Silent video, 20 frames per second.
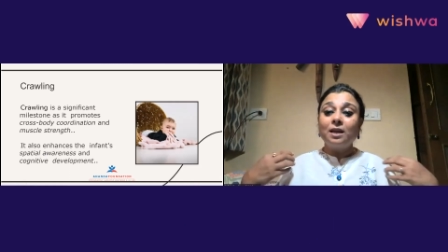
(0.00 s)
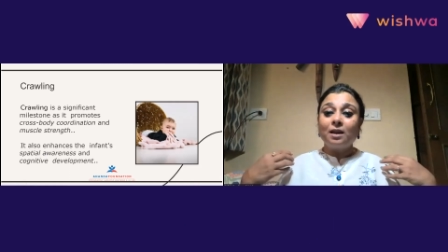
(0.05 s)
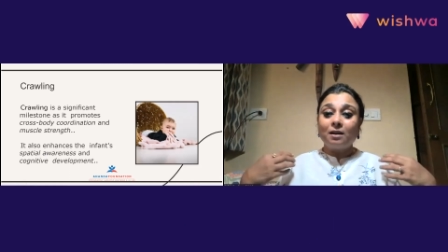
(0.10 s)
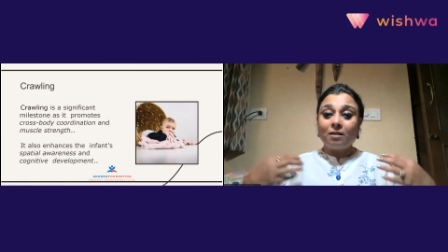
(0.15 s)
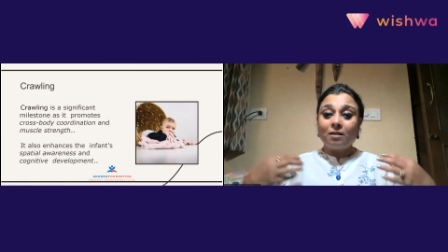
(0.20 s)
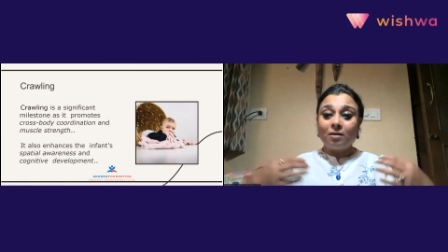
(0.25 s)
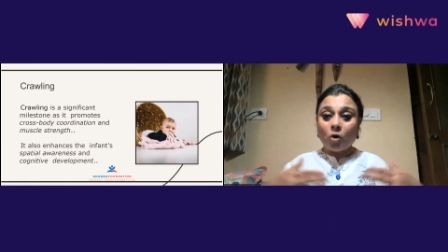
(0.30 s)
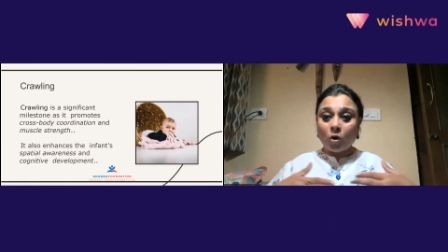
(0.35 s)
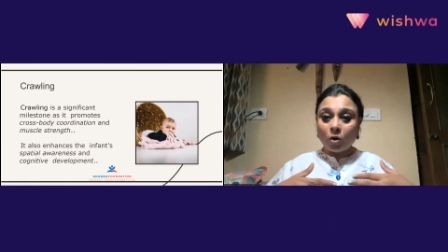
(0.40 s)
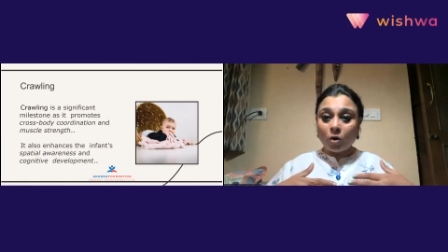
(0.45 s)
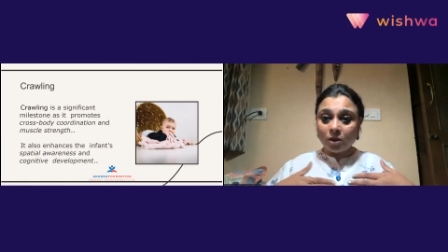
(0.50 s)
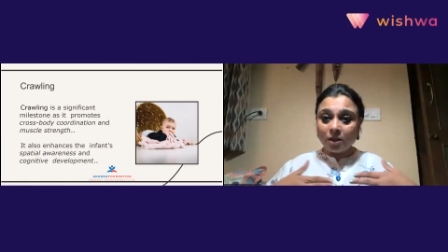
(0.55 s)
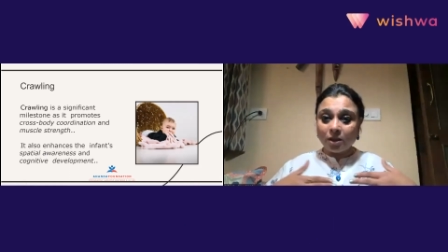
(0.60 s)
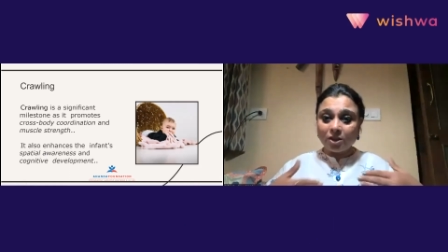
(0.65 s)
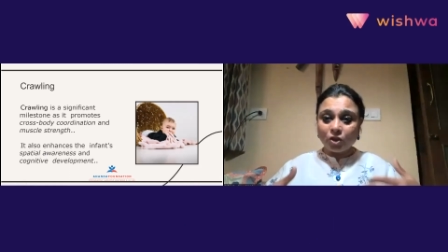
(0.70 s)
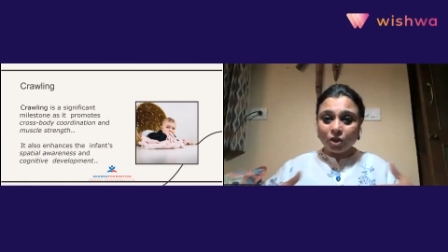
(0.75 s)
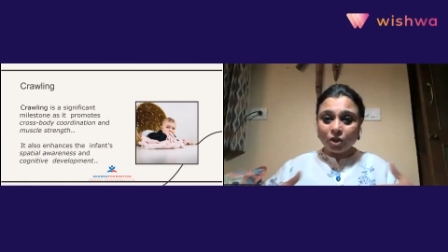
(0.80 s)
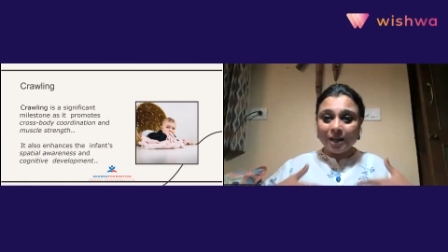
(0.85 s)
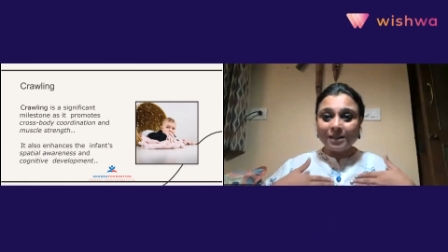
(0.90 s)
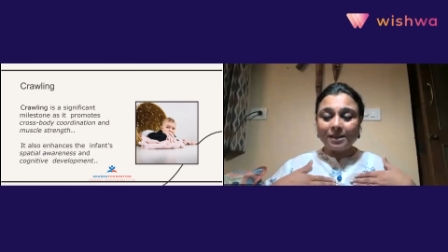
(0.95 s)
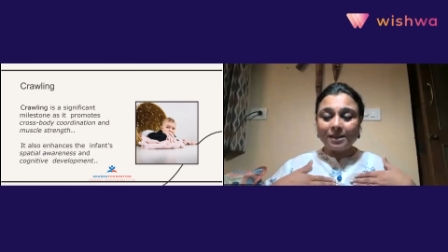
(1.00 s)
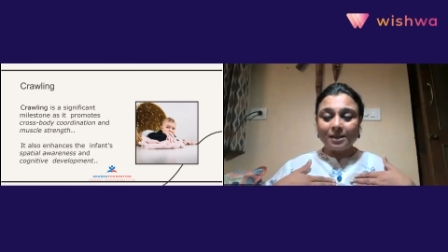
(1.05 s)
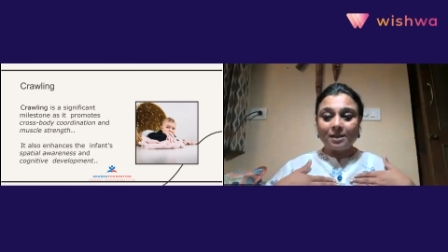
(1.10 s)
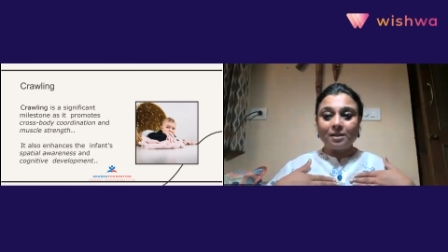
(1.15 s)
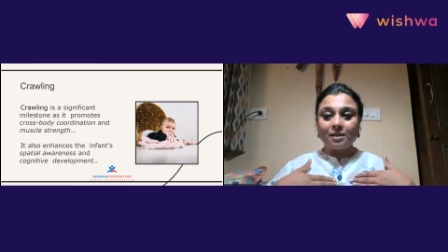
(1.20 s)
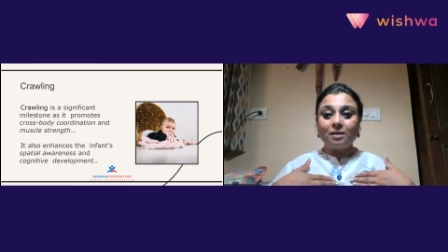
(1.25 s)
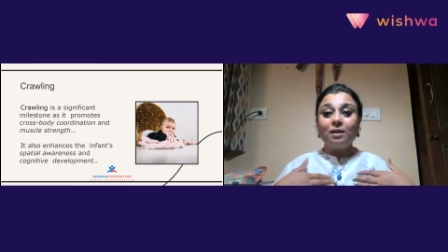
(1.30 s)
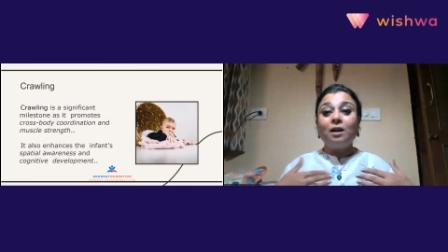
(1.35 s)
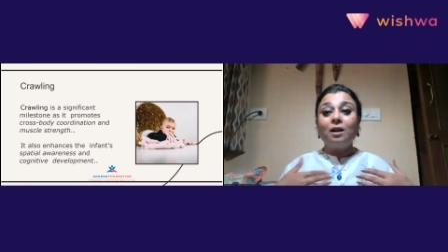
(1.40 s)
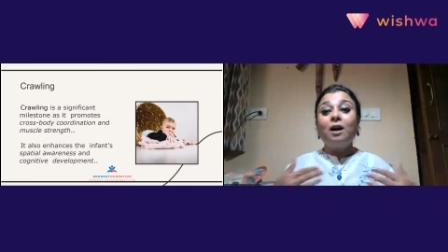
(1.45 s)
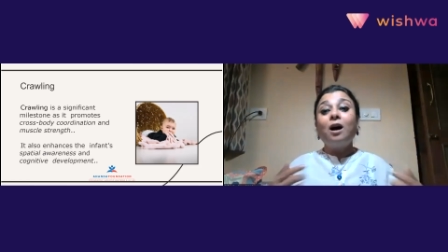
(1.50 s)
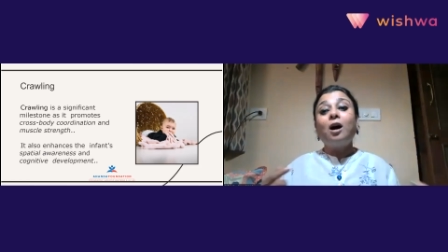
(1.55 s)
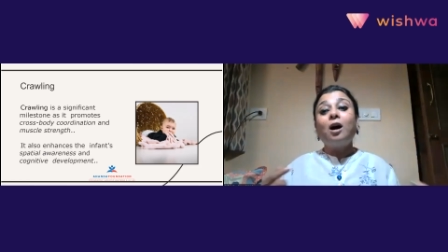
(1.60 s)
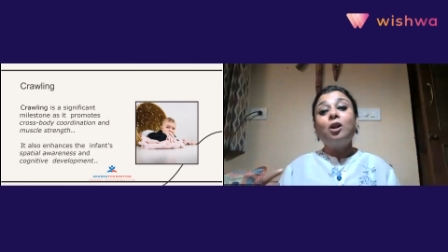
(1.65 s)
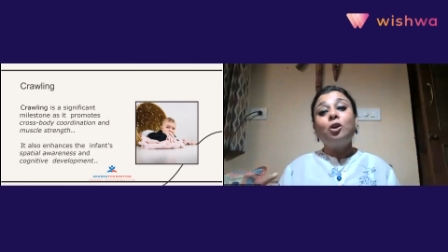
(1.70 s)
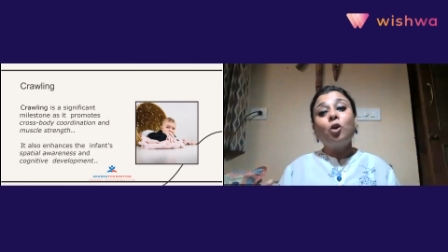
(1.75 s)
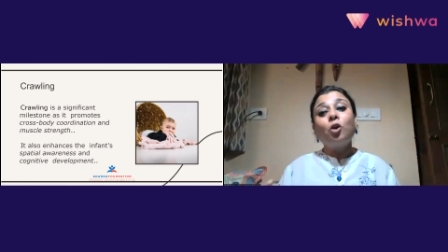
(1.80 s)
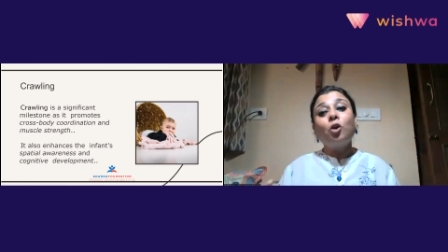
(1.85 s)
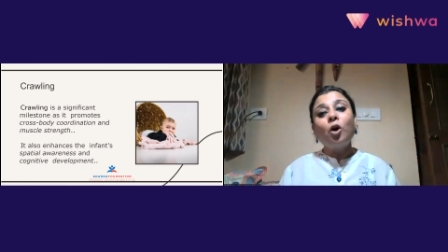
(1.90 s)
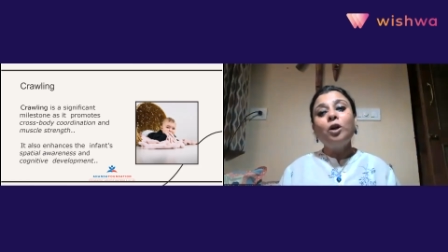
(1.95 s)
uh, on the chest a
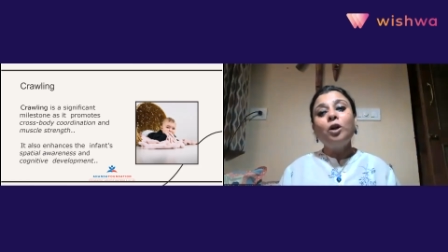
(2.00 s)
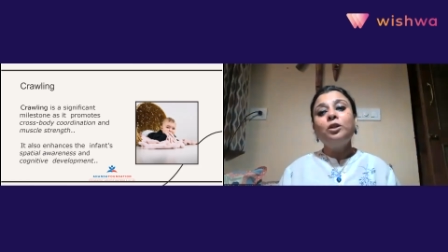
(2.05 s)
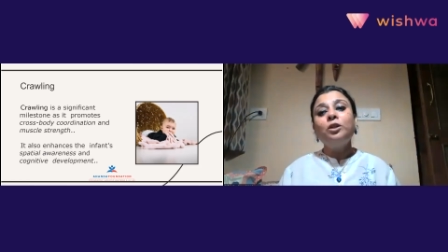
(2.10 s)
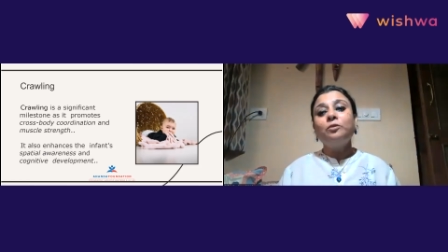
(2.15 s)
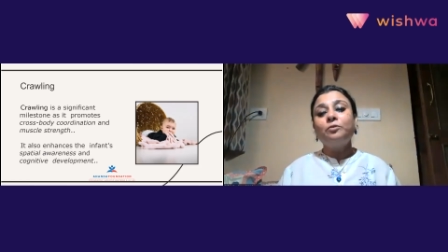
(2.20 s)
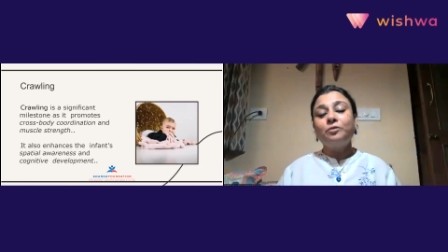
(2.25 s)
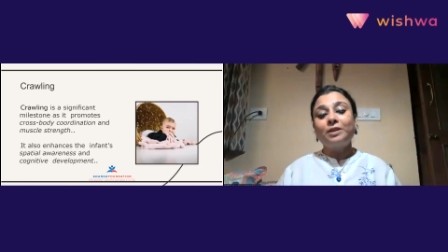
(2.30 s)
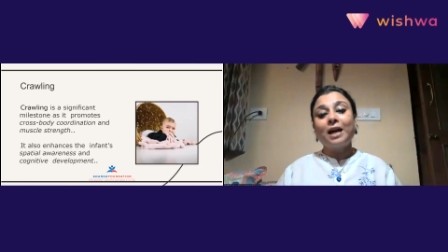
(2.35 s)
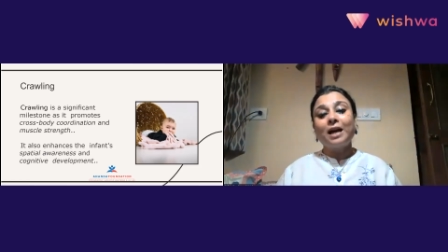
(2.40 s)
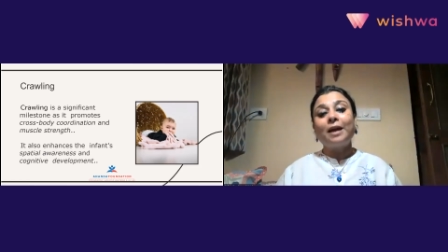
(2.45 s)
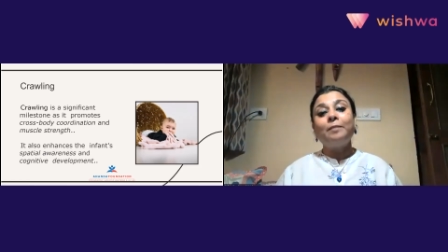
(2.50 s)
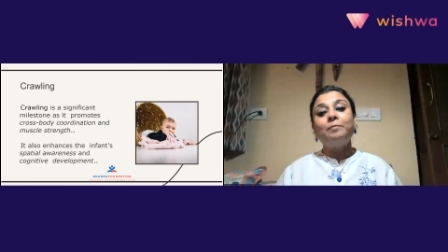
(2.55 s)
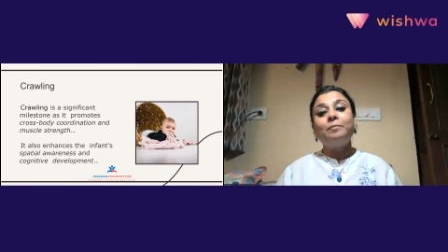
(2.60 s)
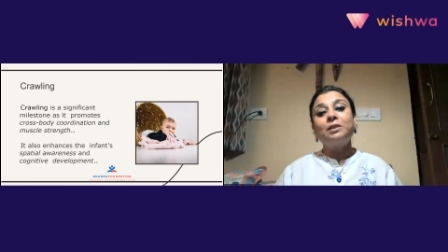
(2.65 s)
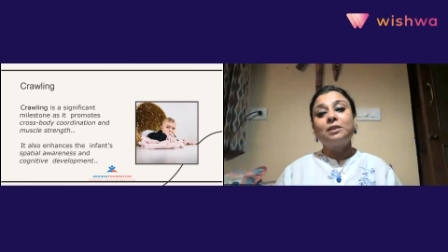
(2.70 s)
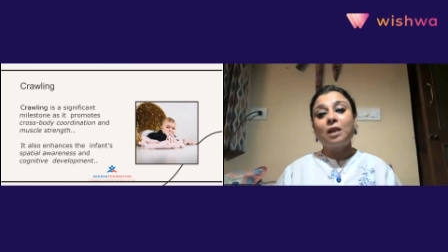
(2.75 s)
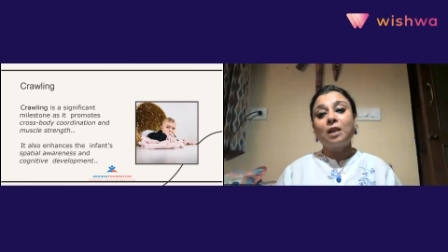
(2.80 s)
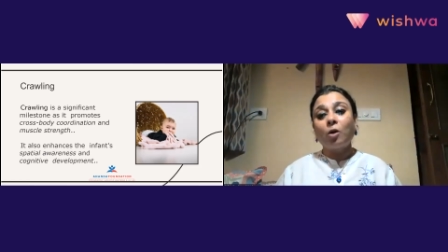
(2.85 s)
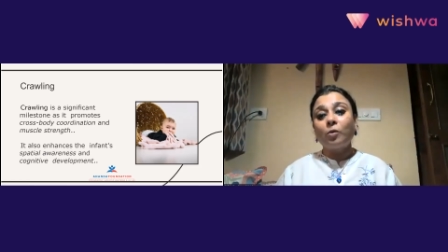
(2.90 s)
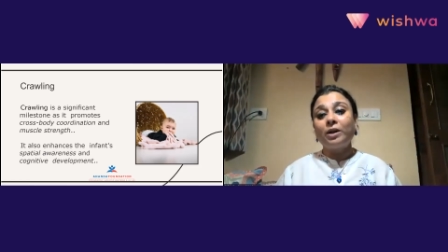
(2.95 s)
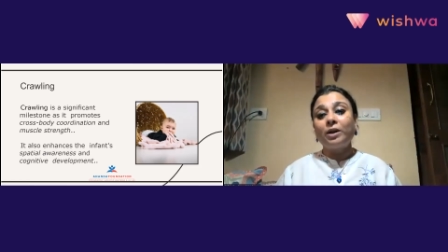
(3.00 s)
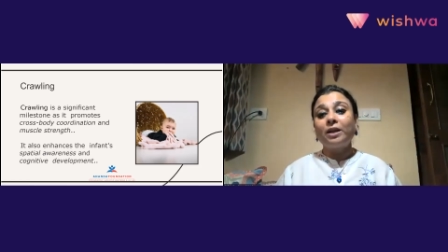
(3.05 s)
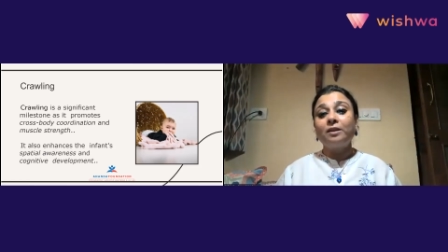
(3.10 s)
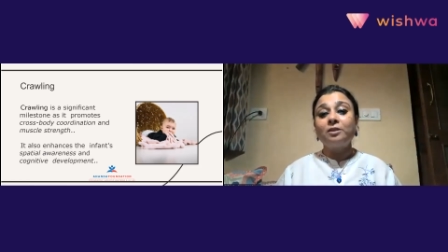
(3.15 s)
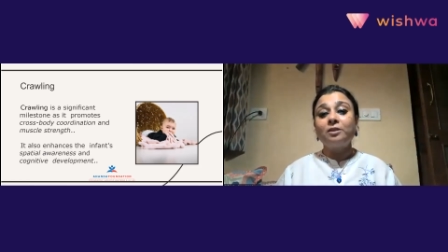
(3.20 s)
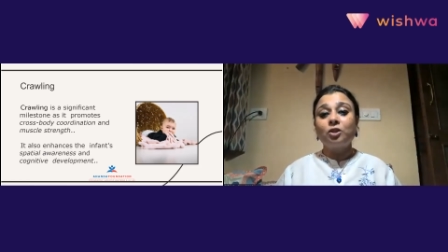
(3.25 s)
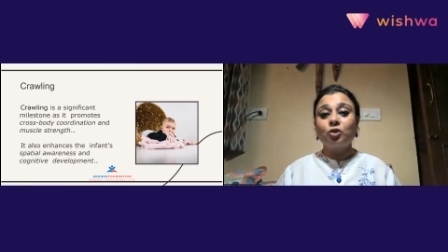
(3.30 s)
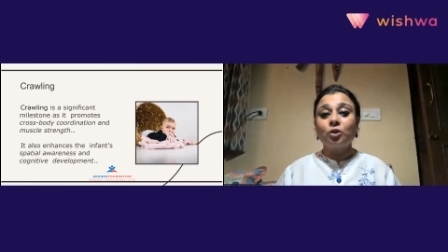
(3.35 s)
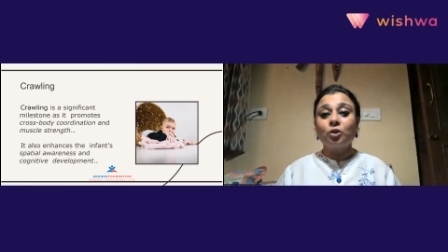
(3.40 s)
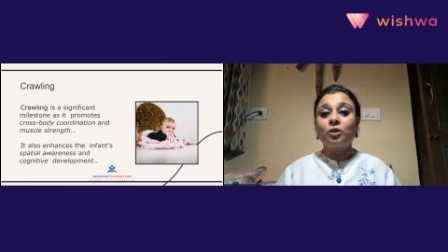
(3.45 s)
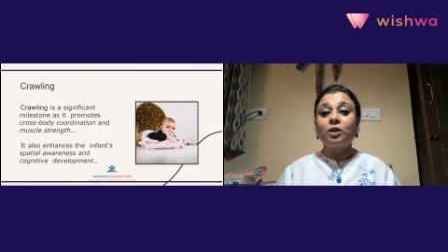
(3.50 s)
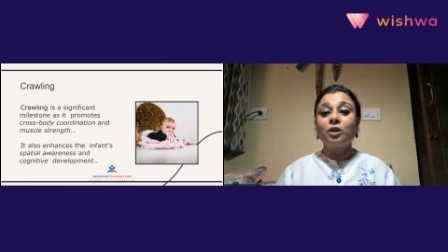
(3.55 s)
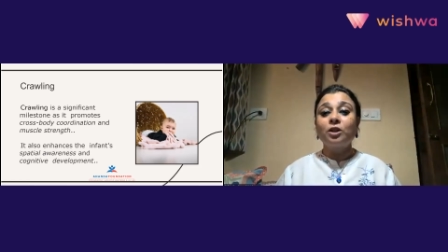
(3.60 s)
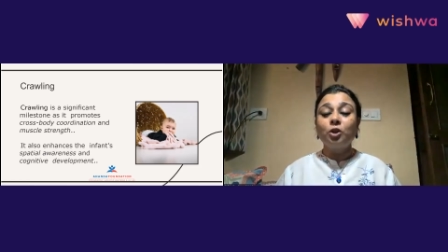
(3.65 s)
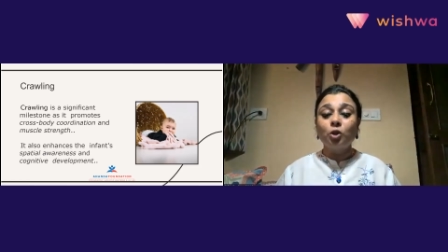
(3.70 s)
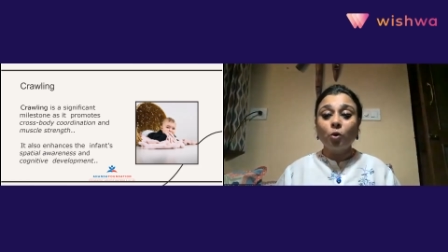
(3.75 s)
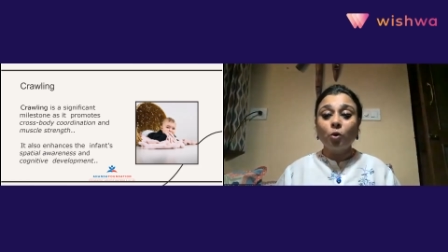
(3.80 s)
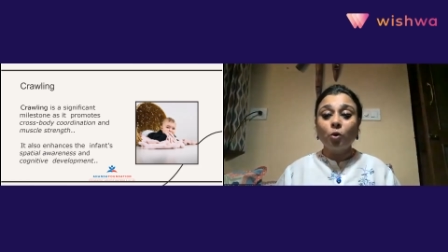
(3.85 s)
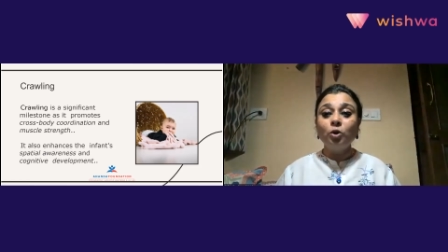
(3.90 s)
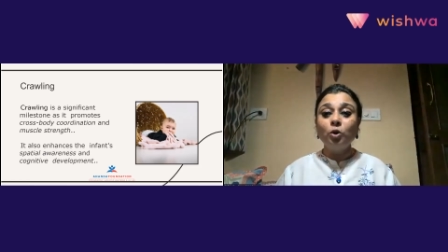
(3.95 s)
lot of times nowadays children
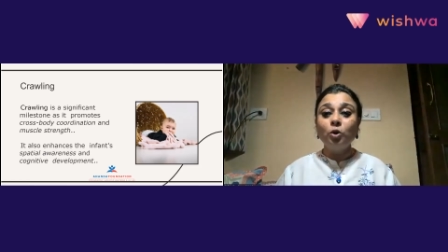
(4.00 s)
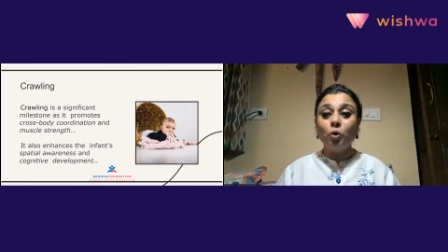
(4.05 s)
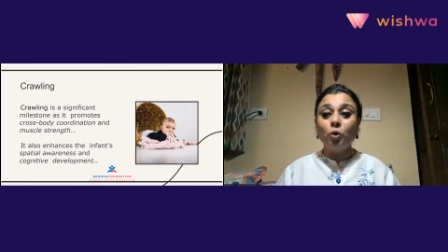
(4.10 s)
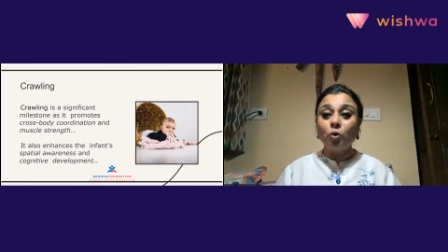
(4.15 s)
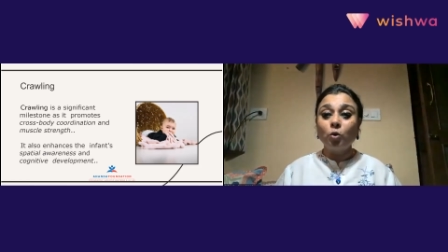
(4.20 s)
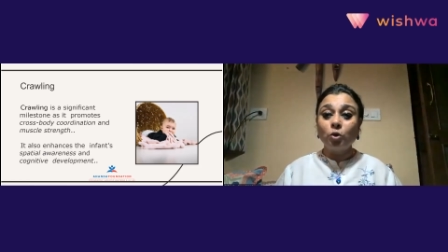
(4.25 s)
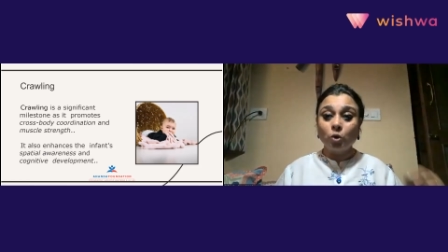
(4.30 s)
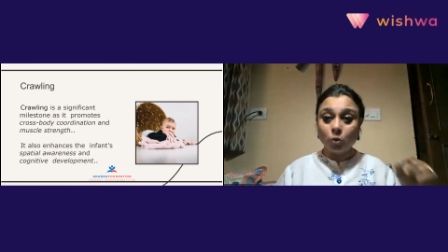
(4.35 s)
don't go